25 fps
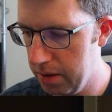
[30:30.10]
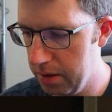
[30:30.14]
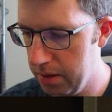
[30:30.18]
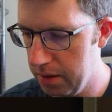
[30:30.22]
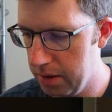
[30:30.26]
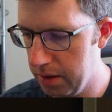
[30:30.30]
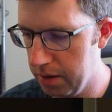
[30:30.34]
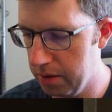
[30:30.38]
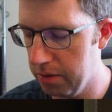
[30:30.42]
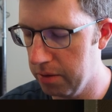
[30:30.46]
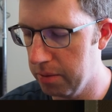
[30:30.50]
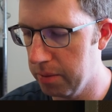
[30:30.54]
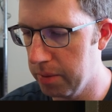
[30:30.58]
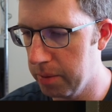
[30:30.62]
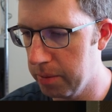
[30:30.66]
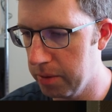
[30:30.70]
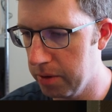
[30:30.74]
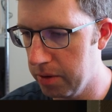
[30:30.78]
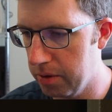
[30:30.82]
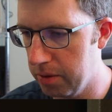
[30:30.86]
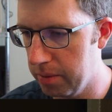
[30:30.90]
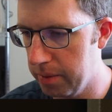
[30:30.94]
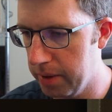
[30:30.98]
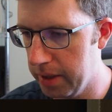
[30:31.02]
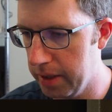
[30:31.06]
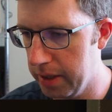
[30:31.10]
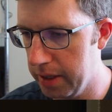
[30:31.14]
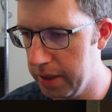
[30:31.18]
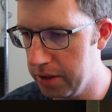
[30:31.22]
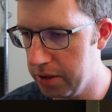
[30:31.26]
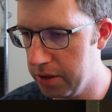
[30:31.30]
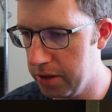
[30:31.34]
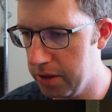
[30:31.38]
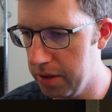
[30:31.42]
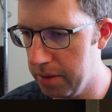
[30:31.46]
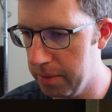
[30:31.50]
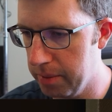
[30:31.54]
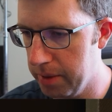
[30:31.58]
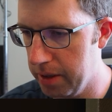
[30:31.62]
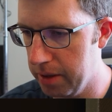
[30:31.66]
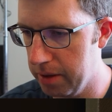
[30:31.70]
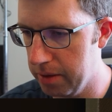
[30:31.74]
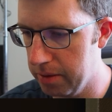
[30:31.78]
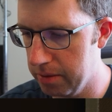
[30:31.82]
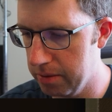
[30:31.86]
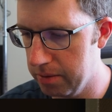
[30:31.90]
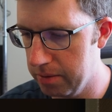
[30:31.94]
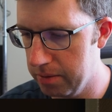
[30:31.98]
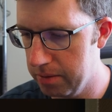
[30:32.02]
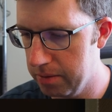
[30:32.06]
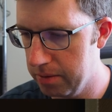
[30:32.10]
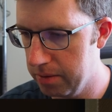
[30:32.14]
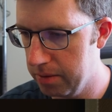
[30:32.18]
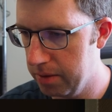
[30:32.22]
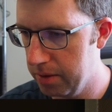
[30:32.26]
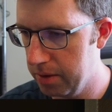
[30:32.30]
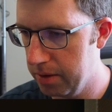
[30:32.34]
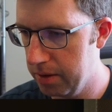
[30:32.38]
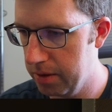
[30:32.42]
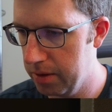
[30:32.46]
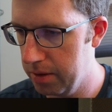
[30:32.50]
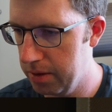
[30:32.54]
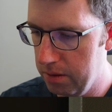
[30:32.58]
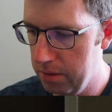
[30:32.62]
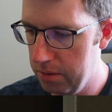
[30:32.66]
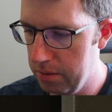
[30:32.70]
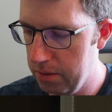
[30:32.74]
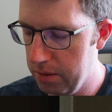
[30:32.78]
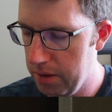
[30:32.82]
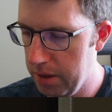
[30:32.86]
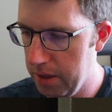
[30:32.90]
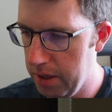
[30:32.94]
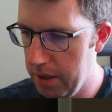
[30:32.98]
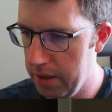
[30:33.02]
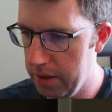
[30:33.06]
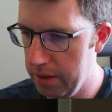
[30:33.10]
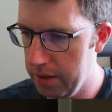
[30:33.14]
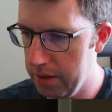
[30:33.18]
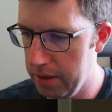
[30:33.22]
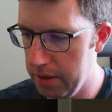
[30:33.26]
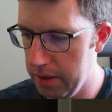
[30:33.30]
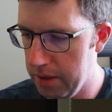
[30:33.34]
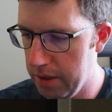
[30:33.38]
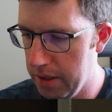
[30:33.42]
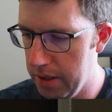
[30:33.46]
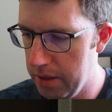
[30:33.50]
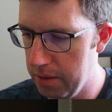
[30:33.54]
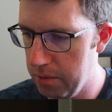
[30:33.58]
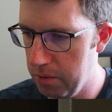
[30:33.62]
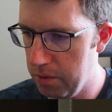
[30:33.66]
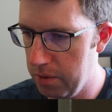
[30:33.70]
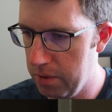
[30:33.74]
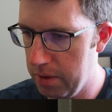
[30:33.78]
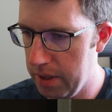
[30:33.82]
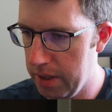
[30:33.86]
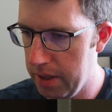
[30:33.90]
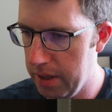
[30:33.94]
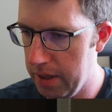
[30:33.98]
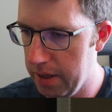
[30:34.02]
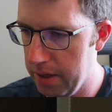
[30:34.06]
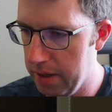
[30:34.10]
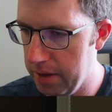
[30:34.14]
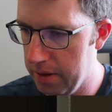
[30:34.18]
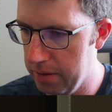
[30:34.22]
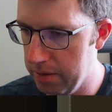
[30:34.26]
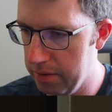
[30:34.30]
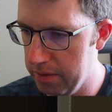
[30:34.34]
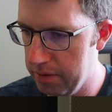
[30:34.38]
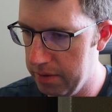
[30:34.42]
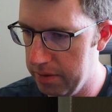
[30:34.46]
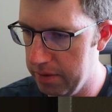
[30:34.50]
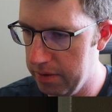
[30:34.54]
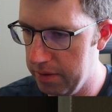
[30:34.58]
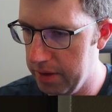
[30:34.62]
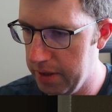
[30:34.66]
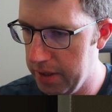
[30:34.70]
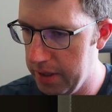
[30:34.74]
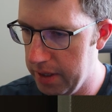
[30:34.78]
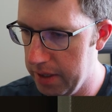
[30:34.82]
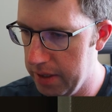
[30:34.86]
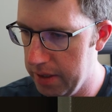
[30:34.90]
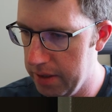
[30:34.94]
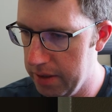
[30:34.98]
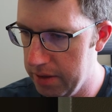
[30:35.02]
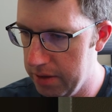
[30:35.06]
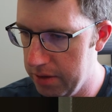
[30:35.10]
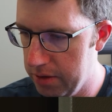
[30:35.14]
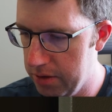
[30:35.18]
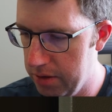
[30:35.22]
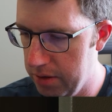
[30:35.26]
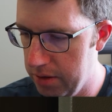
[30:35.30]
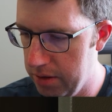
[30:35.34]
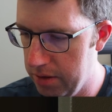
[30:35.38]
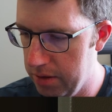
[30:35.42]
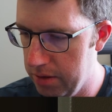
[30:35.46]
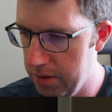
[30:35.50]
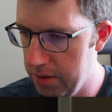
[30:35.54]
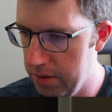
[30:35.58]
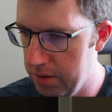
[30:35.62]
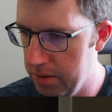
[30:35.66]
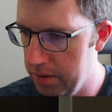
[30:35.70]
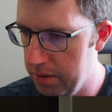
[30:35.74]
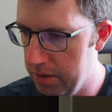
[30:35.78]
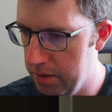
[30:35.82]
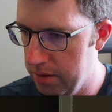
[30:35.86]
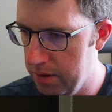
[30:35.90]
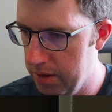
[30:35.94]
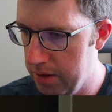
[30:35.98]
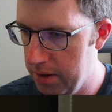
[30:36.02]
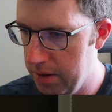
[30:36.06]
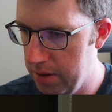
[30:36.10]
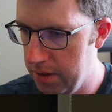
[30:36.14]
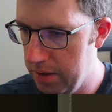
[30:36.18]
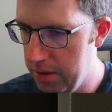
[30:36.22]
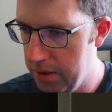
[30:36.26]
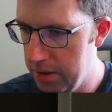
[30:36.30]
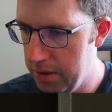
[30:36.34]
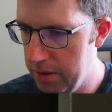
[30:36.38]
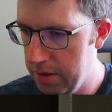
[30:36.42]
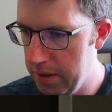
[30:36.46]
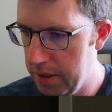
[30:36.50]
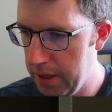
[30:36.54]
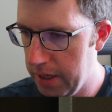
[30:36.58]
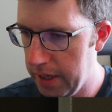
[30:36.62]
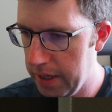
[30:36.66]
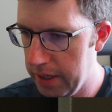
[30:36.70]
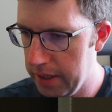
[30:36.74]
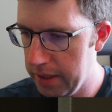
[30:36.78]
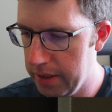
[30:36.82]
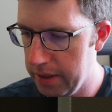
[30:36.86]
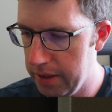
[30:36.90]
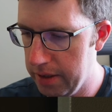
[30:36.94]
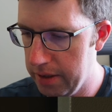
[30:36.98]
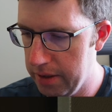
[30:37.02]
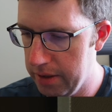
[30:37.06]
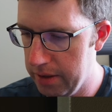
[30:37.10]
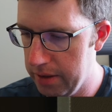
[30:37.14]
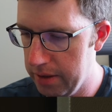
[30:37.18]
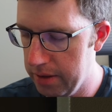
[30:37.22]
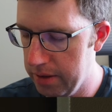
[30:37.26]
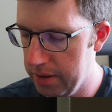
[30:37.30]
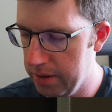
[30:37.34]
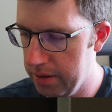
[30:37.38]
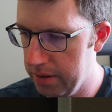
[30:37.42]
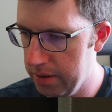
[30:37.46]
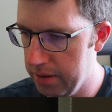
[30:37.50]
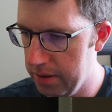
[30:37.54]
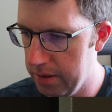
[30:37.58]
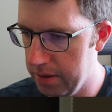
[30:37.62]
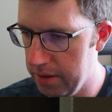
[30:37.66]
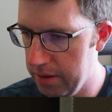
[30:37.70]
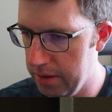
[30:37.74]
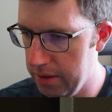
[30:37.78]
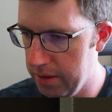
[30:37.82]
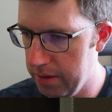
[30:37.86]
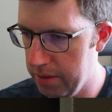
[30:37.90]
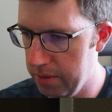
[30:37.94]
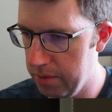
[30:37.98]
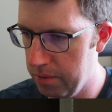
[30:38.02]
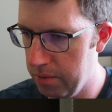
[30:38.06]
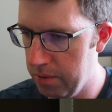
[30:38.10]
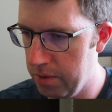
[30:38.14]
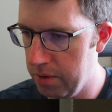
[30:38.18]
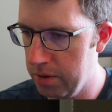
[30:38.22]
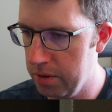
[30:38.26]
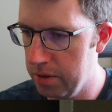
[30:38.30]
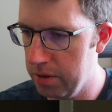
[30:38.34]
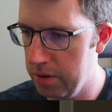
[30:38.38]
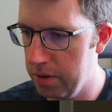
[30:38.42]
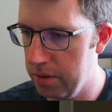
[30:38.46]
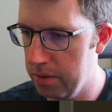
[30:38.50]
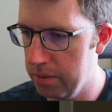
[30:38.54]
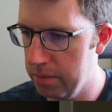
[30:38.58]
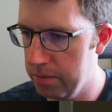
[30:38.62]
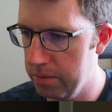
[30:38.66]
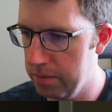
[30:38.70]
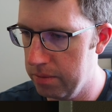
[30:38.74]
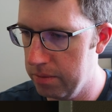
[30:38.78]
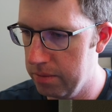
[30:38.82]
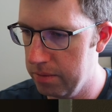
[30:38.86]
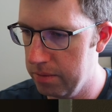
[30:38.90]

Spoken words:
Gotta remember all my HTML. Okay, and then we'll have a center tag here and welcome.